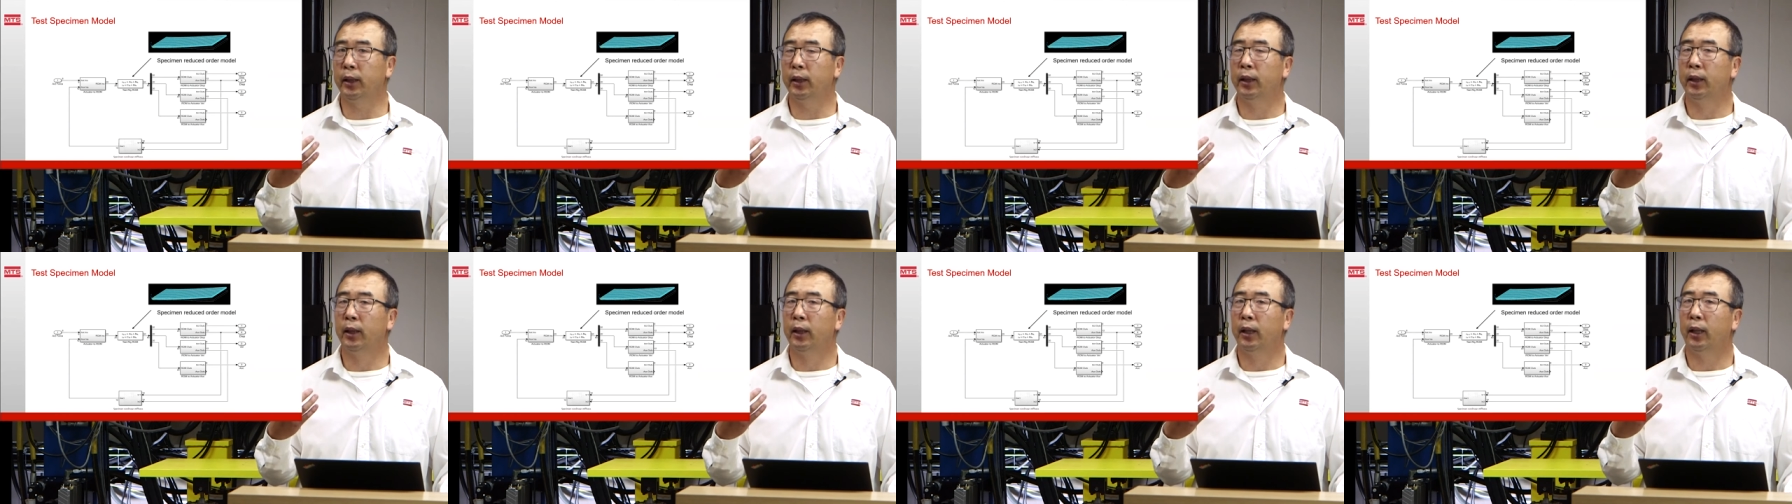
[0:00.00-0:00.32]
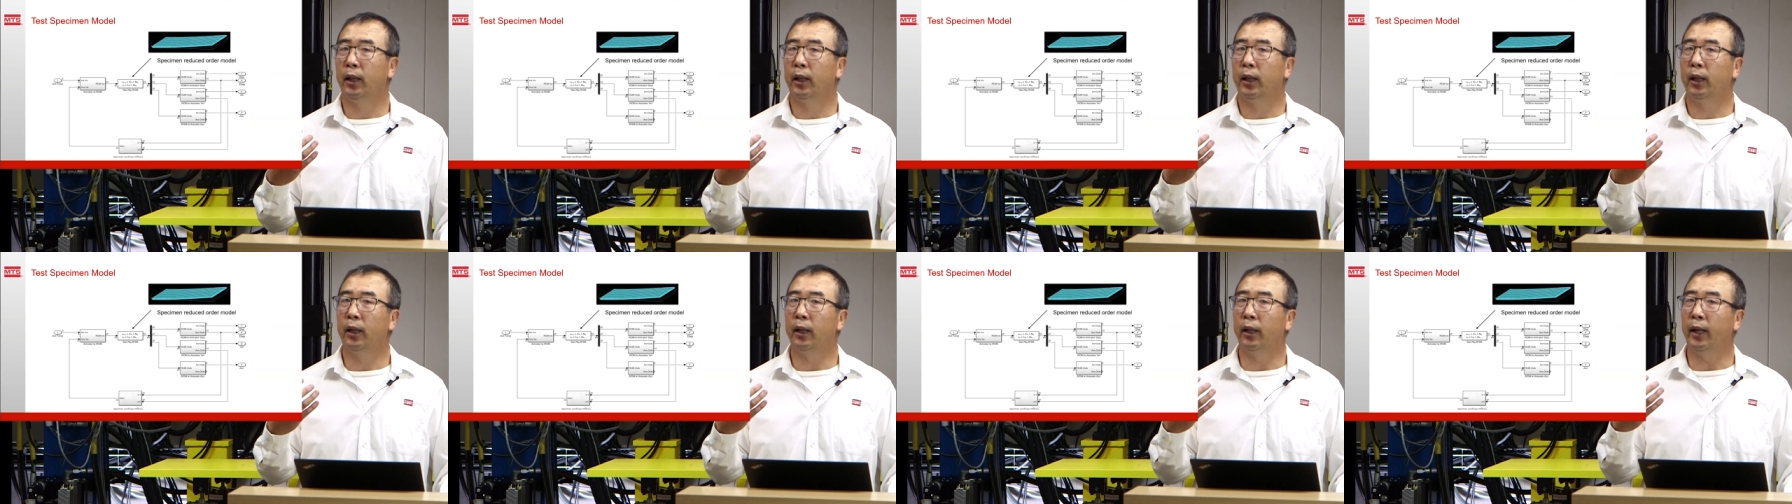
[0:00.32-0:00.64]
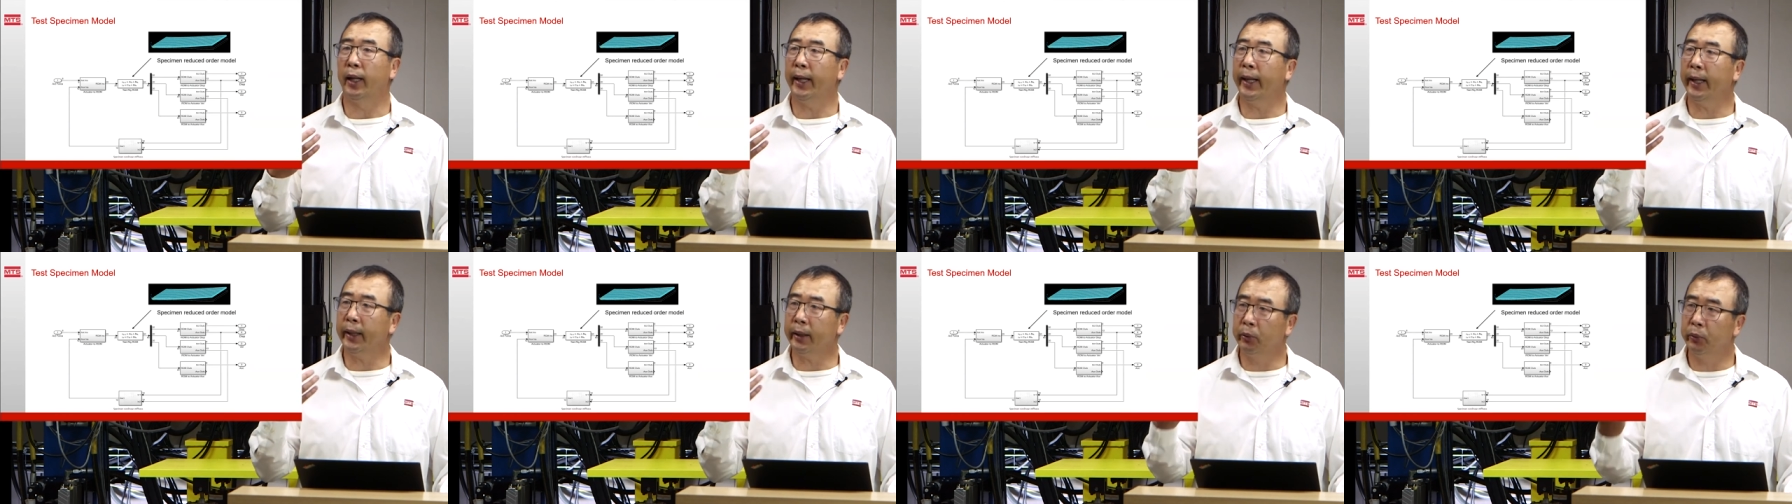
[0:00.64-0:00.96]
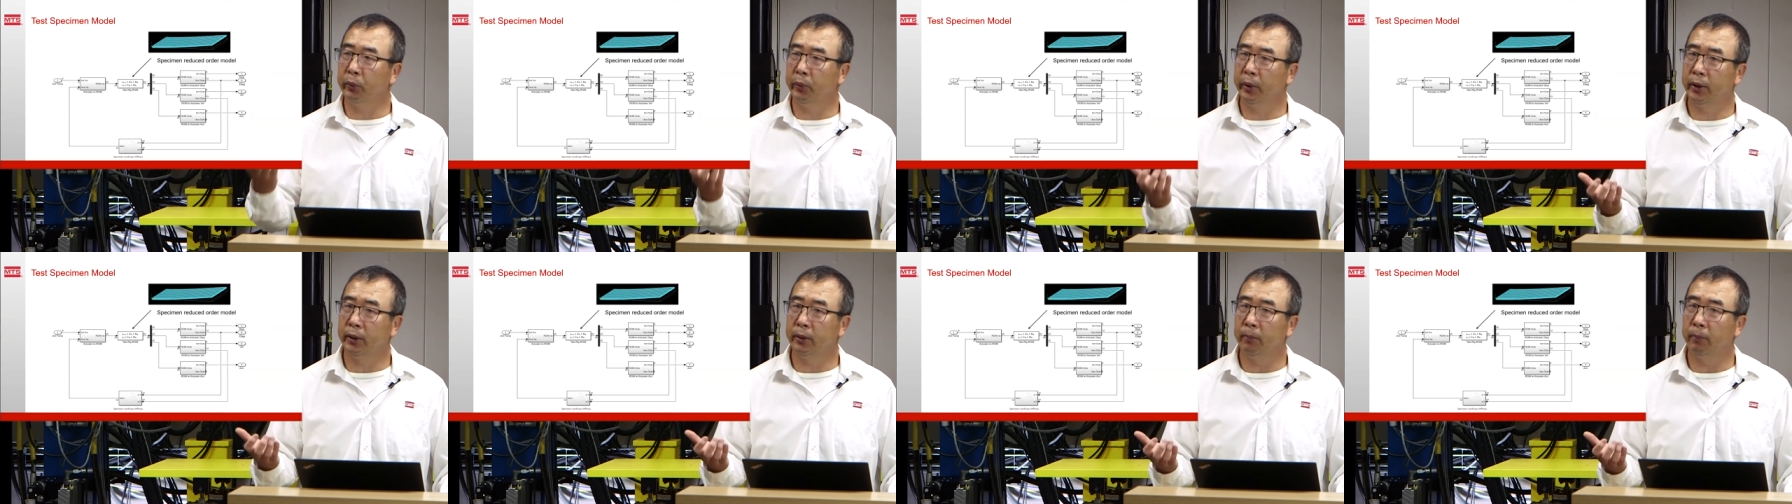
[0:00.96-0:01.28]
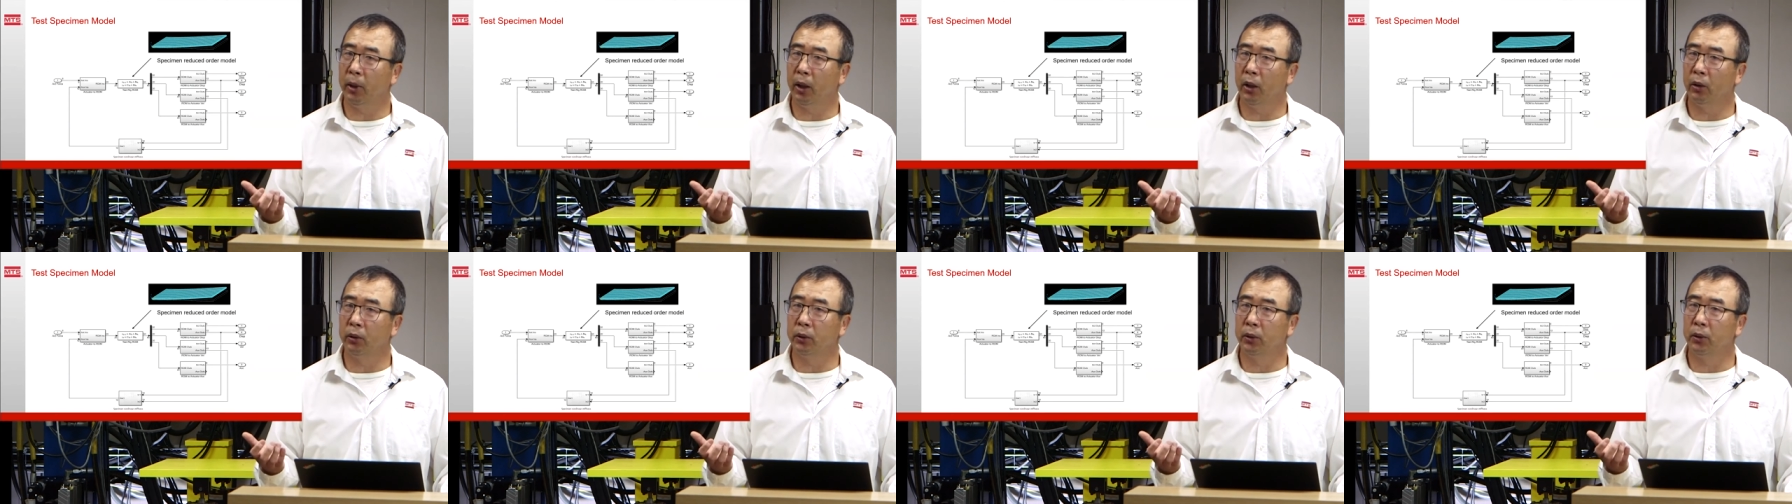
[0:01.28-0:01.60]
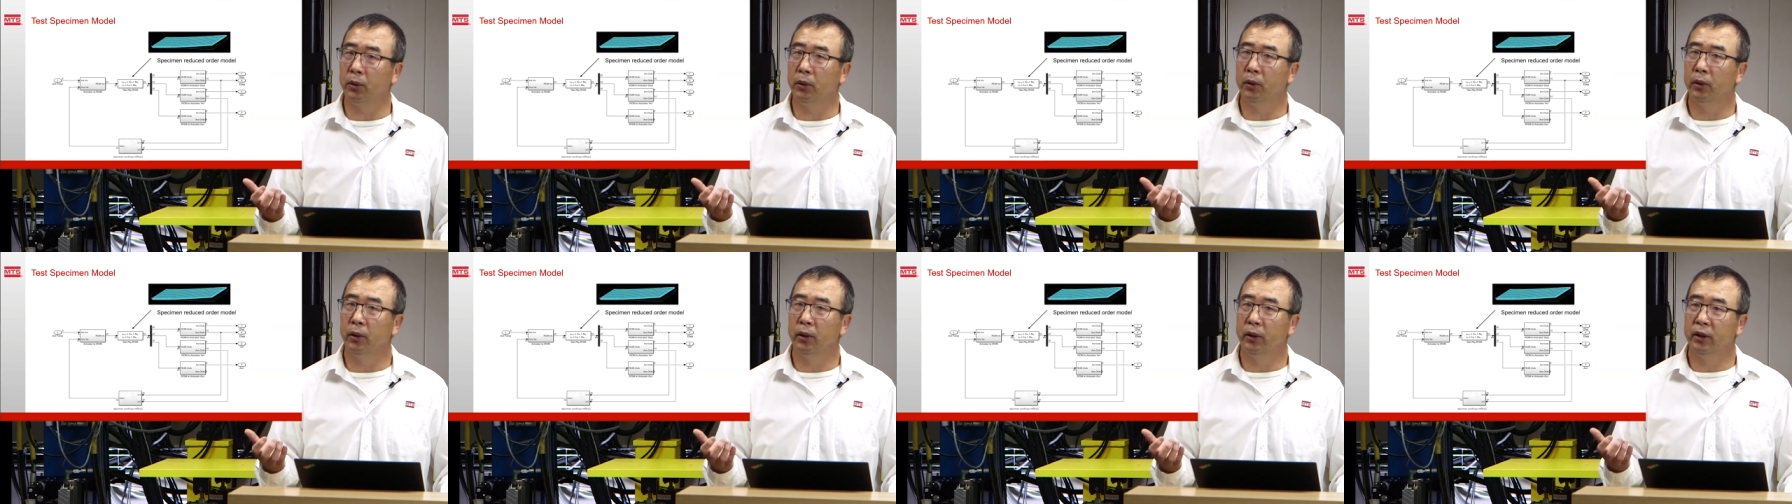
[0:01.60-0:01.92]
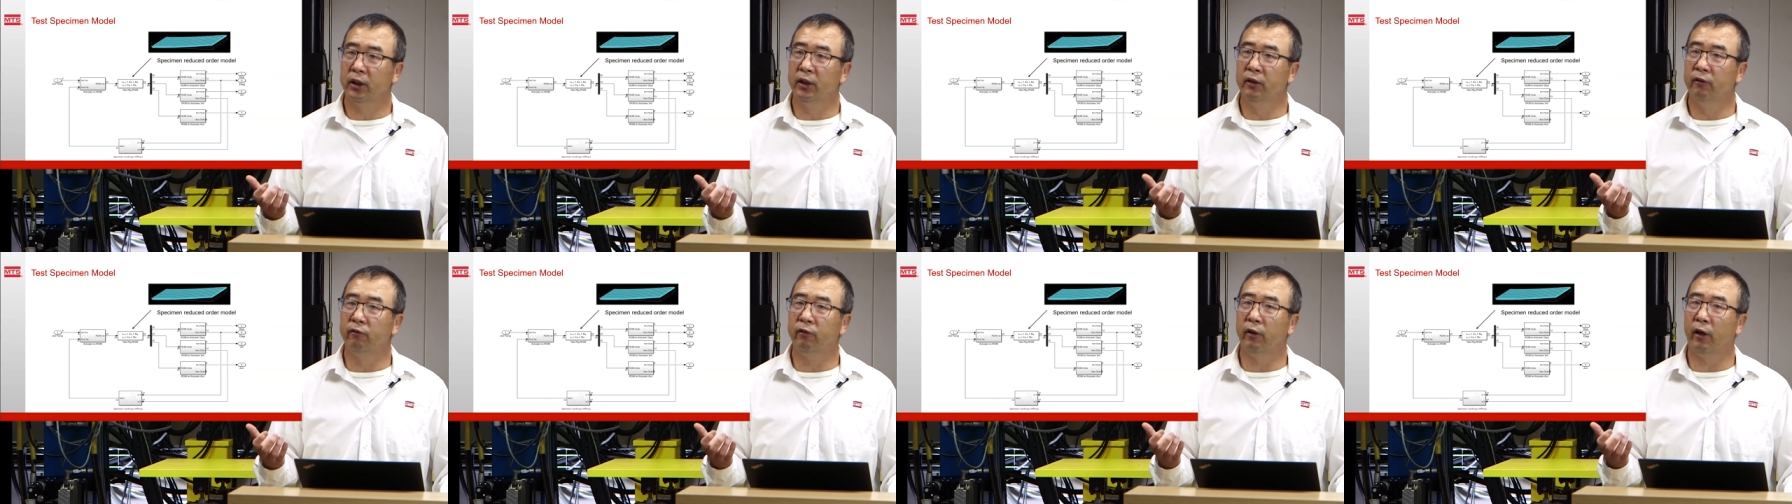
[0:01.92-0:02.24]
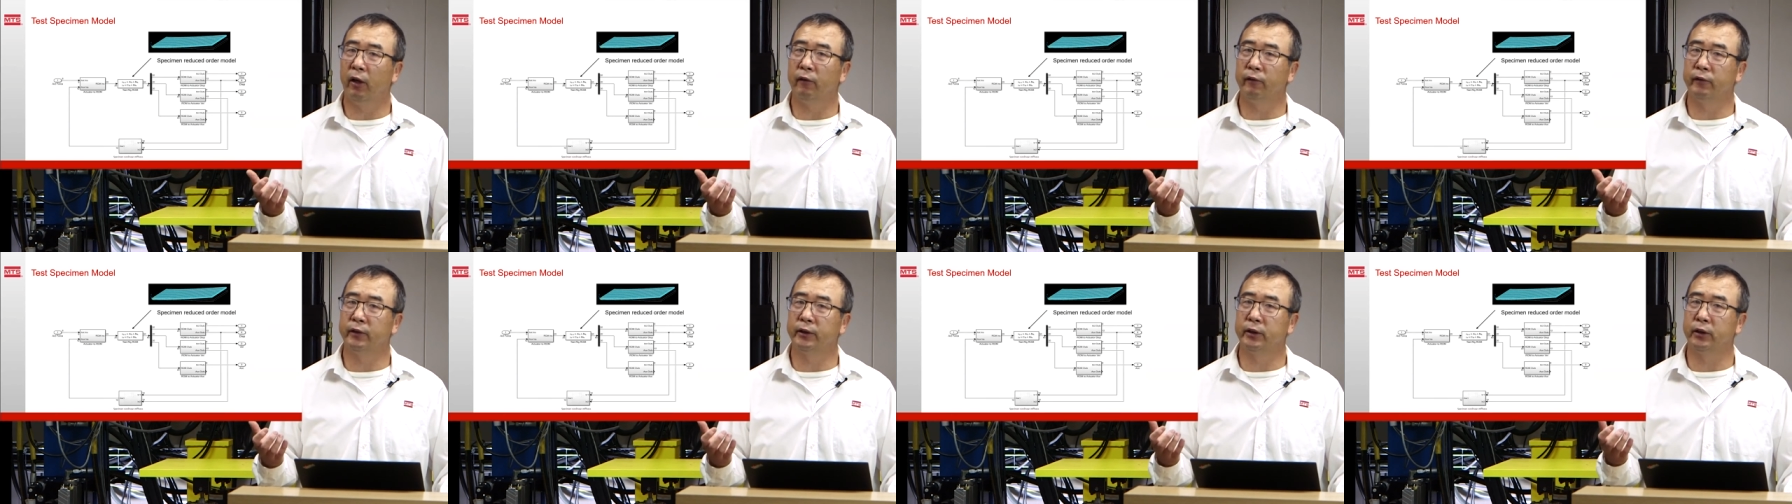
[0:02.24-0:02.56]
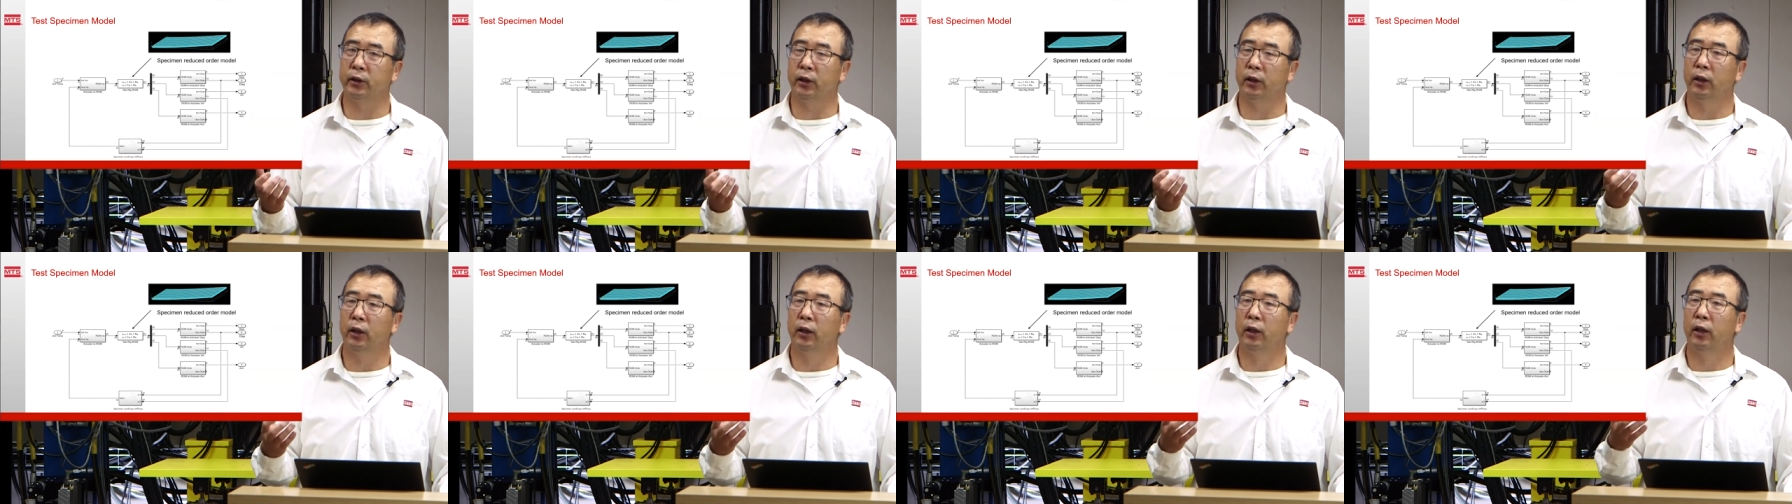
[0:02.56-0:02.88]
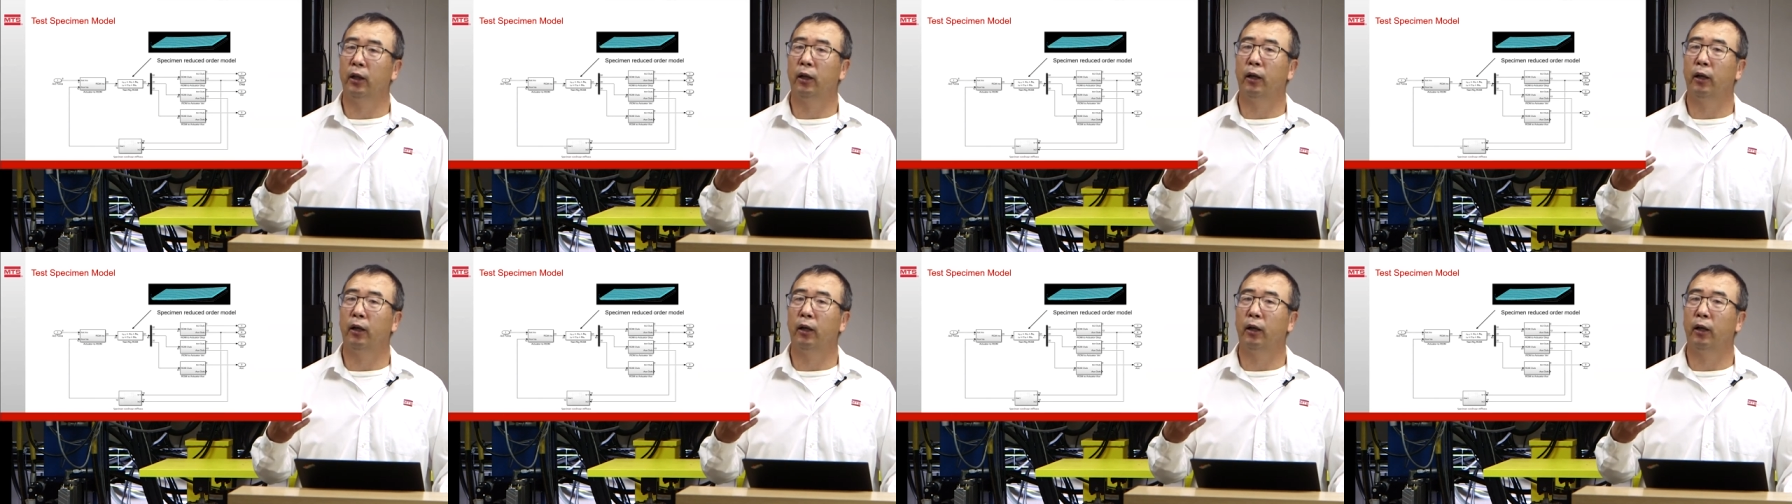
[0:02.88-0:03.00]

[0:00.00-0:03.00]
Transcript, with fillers: an uh, accurate model involves uh,